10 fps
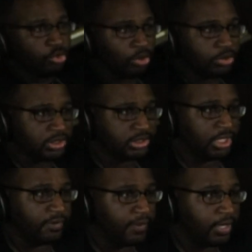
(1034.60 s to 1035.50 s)
don't
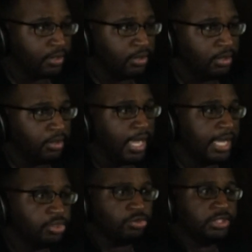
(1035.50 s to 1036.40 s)
deserve her.
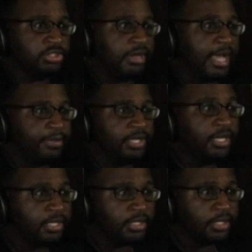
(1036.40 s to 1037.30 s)
How did you get your happy
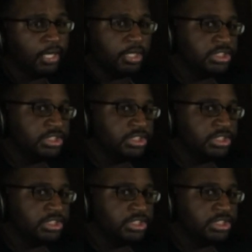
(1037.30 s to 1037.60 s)
ending?